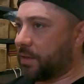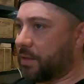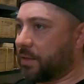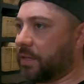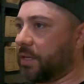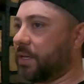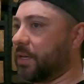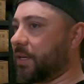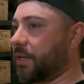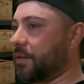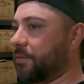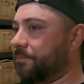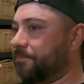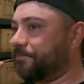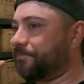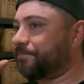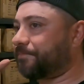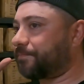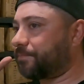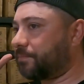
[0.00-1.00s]
the
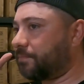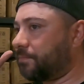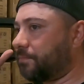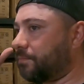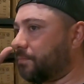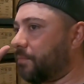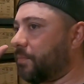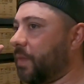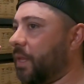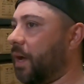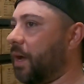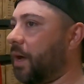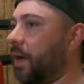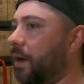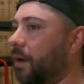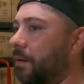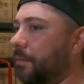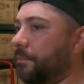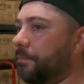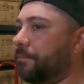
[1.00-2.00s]

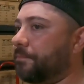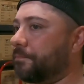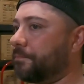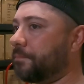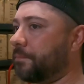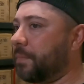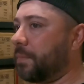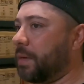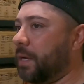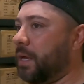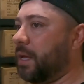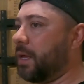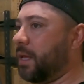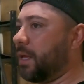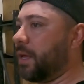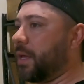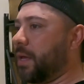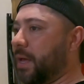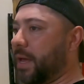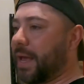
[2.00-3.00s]
um,
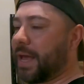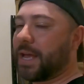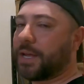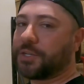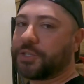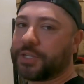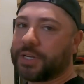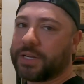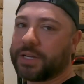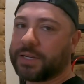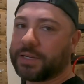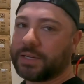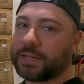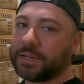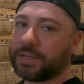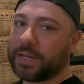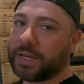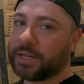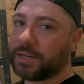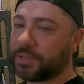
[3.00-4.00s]
engine
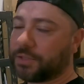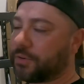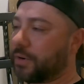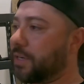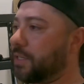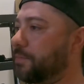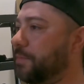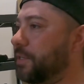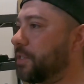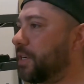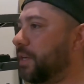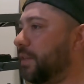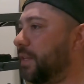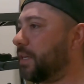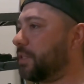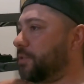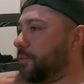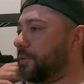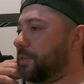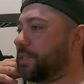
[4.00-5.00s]
and, and transmission and
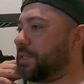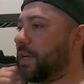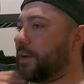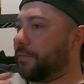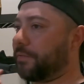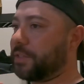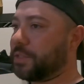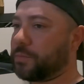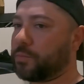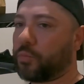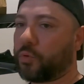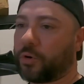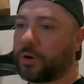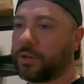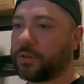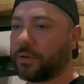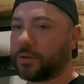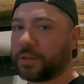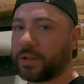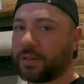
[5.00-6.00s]
that sort of stuff, it's more
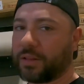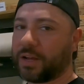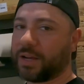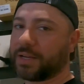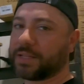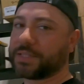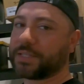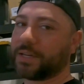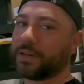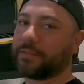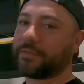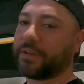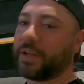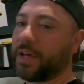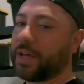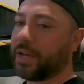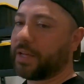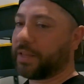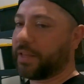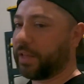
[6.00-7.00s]
along the lines of
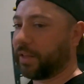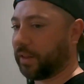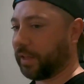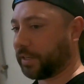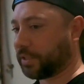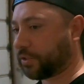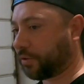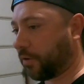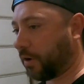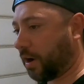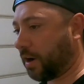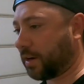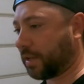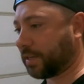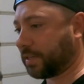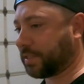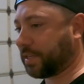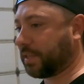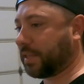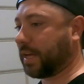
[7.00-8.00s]
the
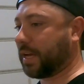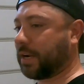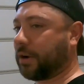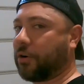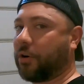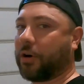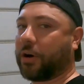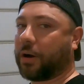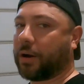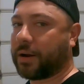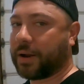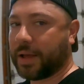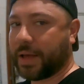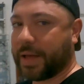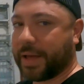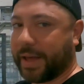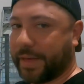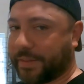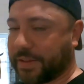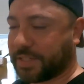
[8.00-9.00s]
electronics in that car.
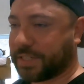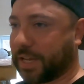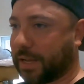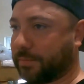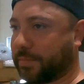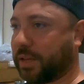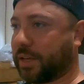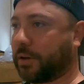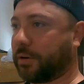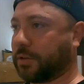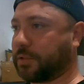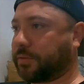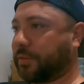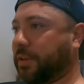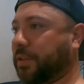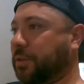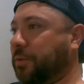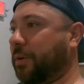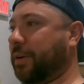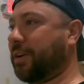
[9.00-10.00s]
And the same thing goes for
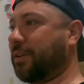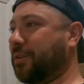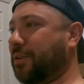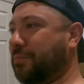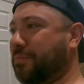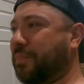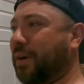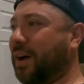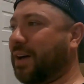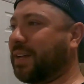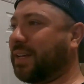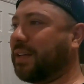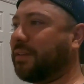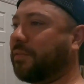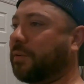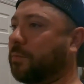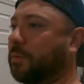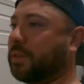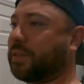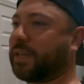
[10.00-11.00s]
the Toyota. But
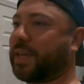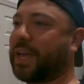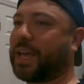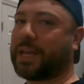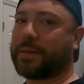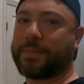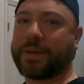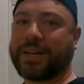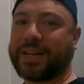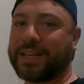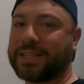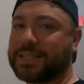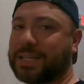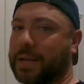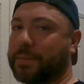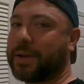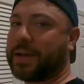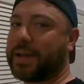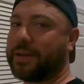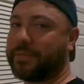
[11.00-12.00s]
even with the Cayman, it's
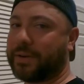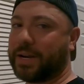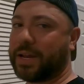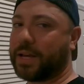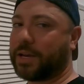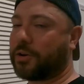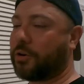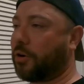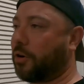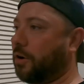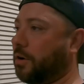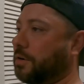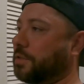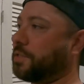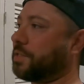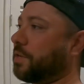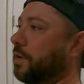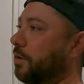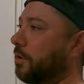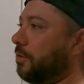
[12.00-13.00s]
not my everyday car.
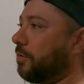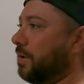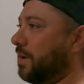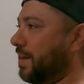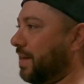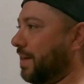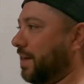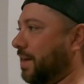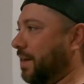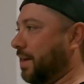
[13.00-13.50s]
So